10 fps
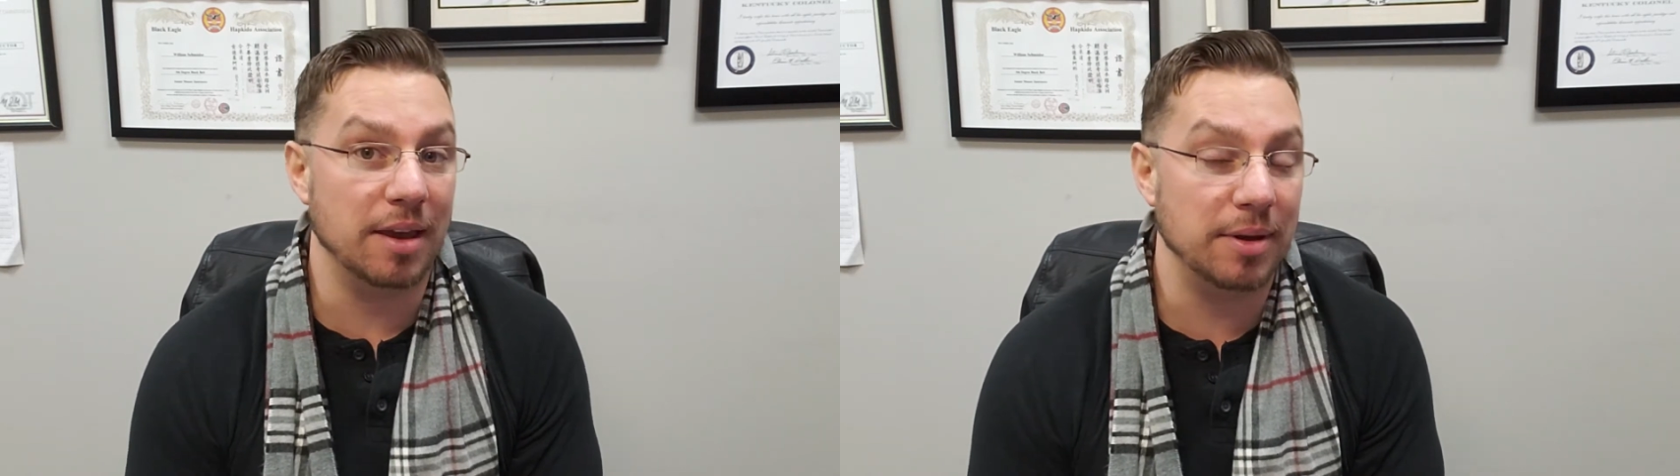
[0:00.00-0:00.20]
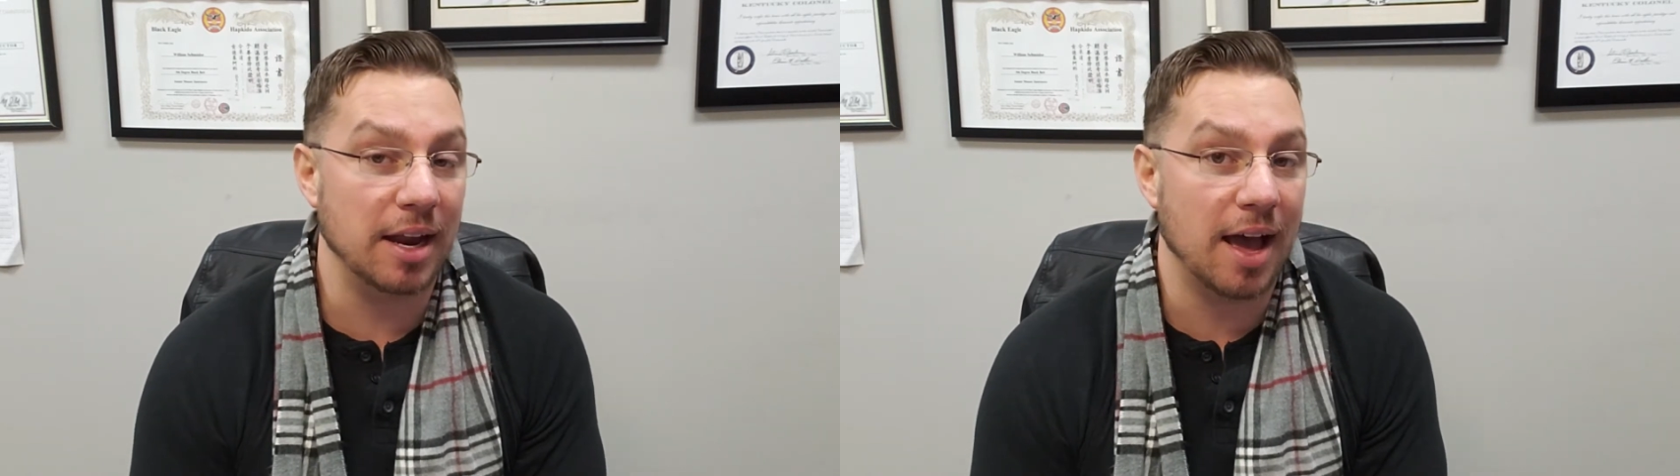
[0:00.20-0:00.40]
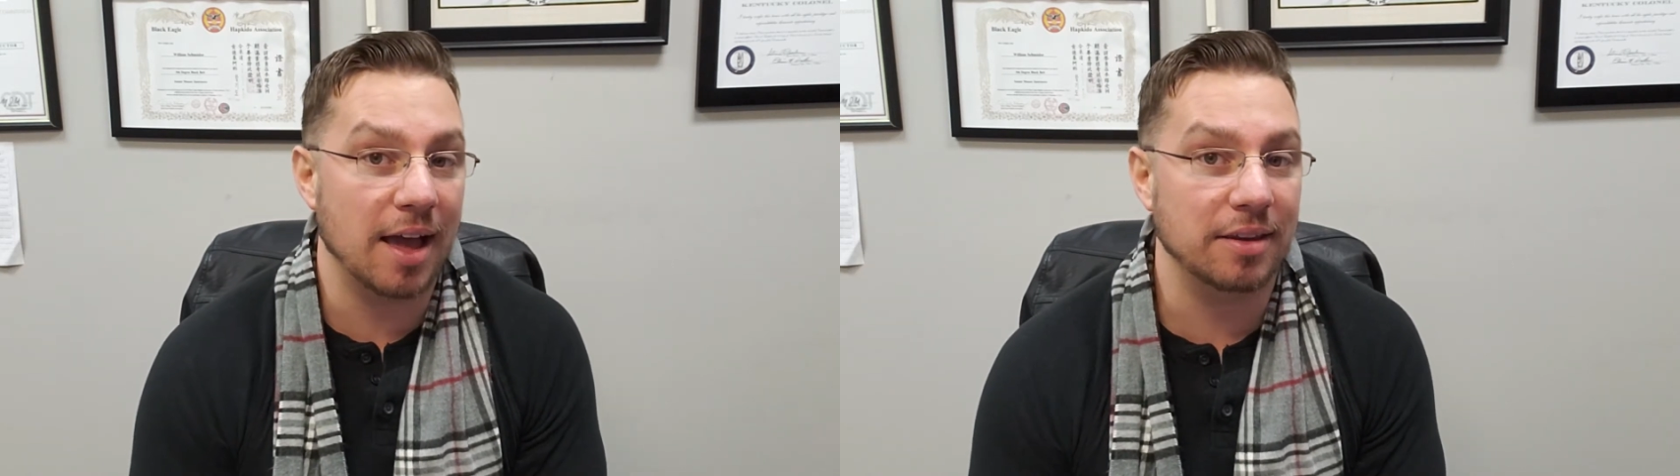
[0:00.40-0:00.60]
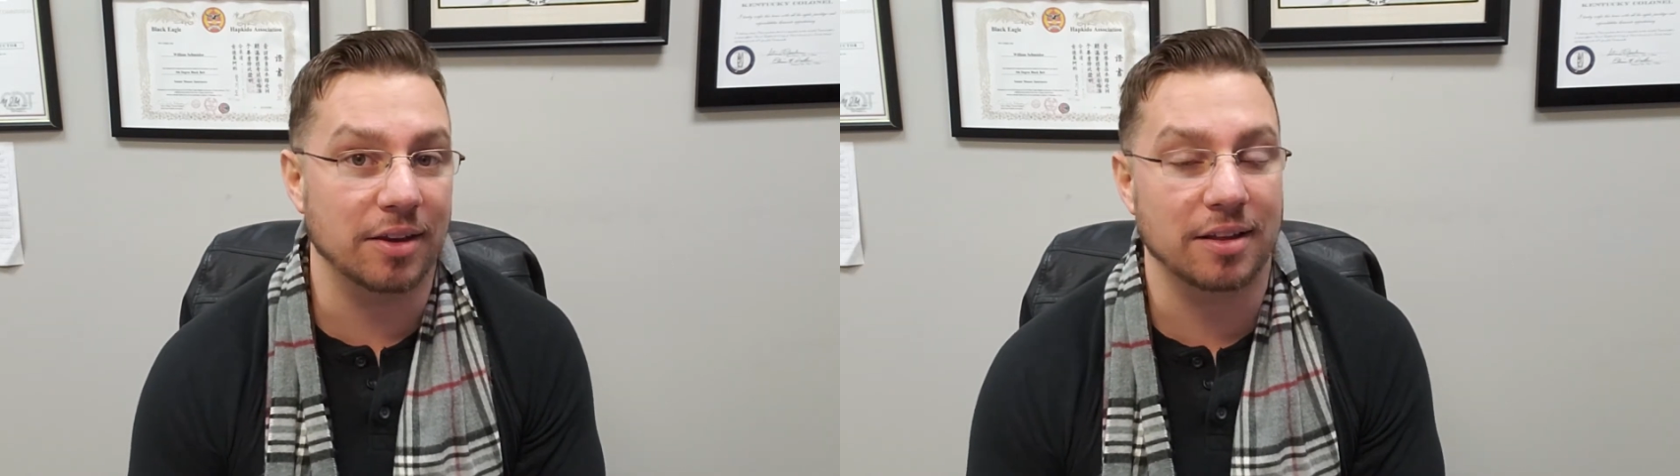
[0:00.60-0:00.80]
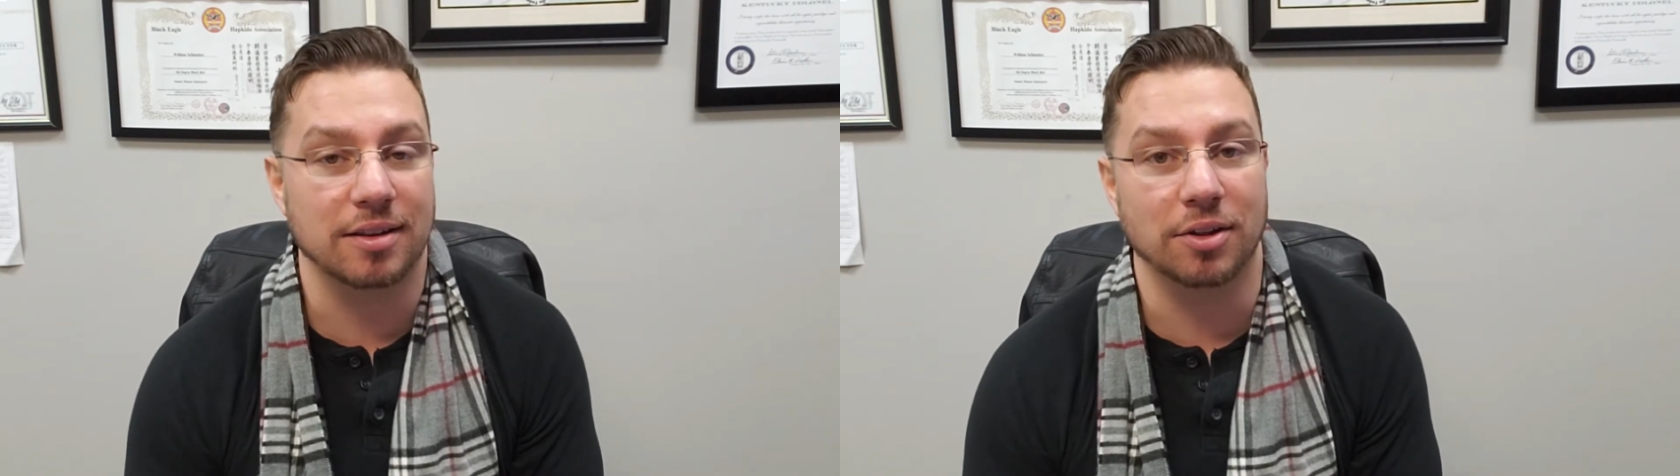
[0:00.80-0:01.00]
maybe not, you
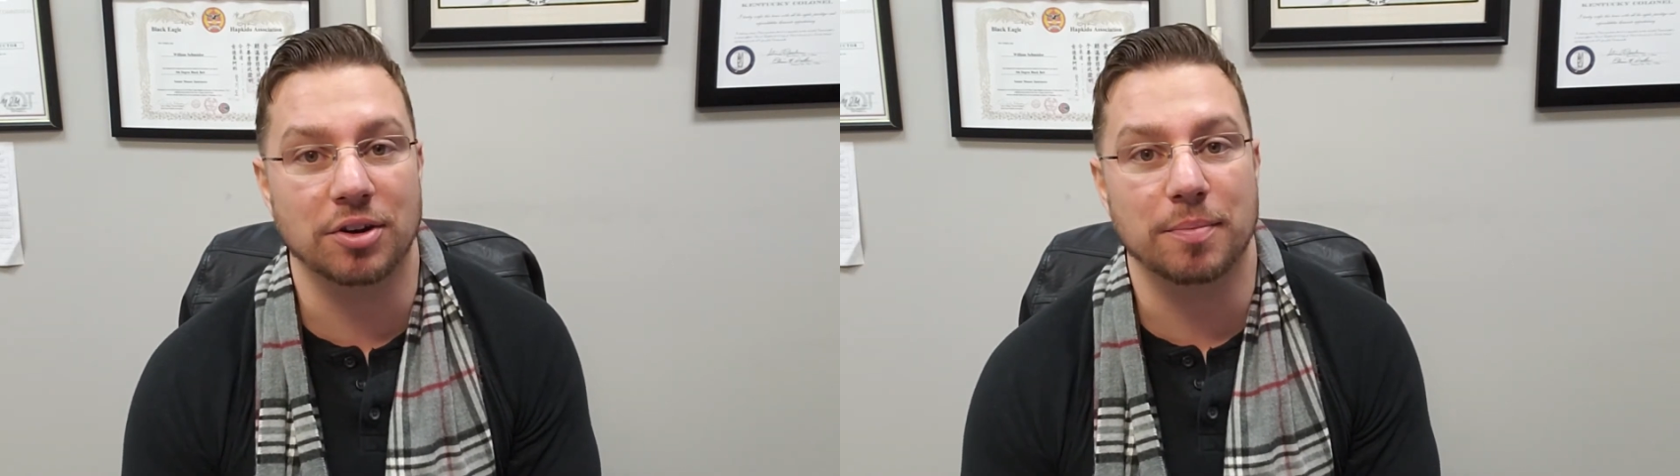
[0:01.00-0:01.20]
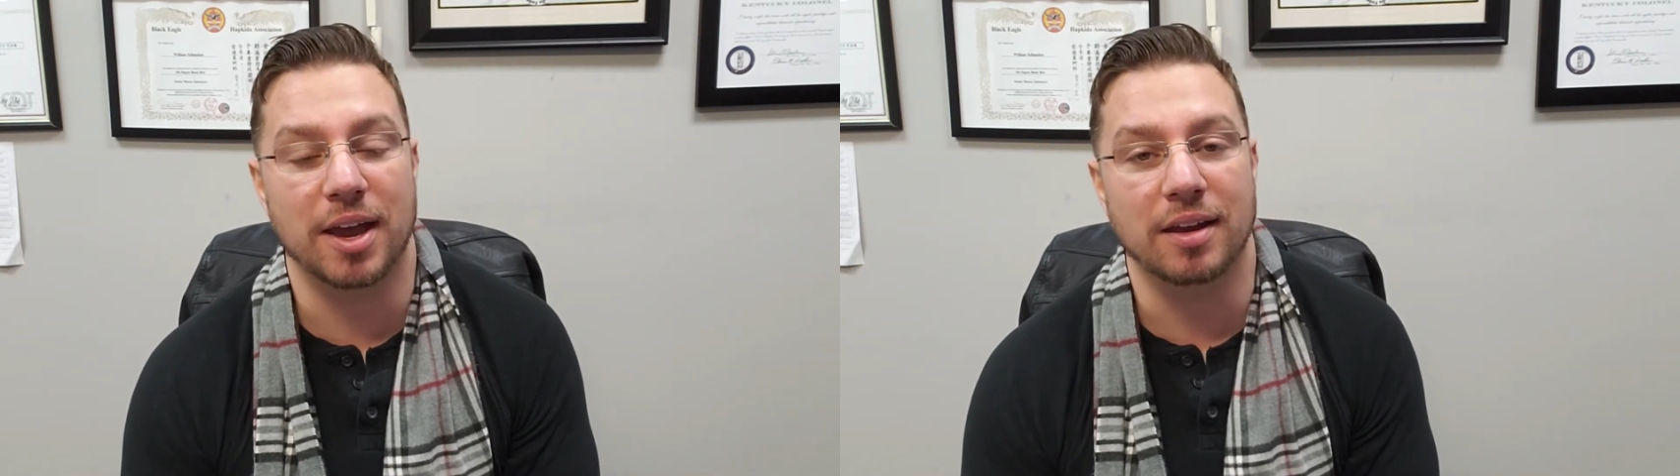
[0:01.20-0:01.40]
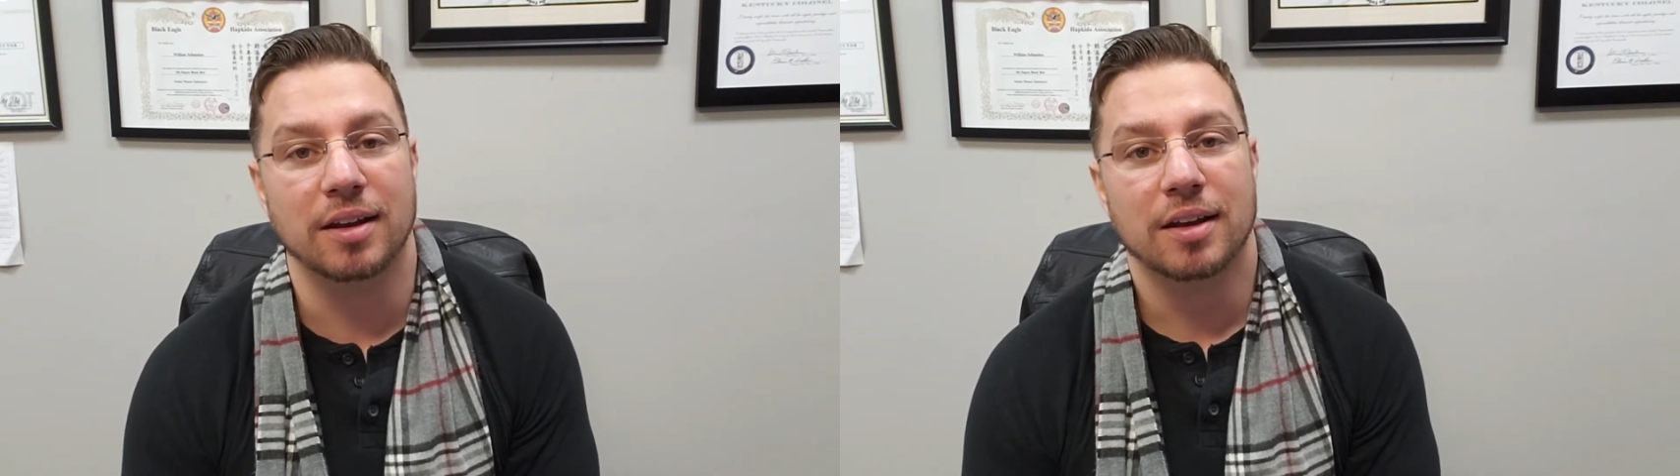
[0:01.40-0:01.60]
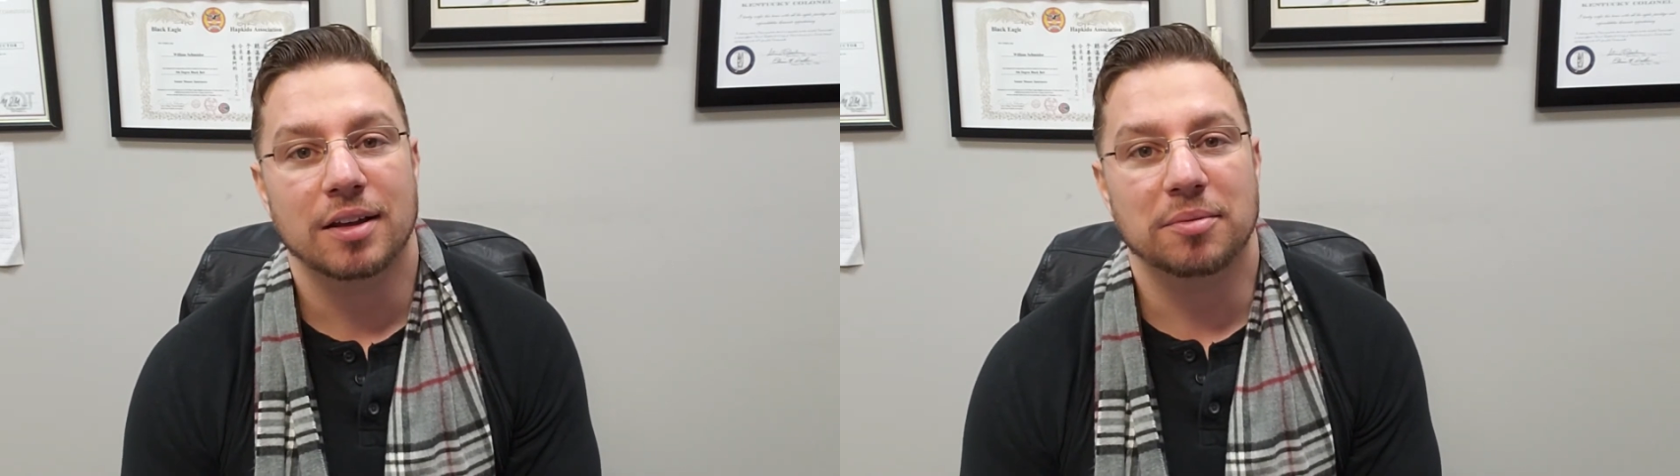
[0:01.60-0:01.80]
know, that's another debate,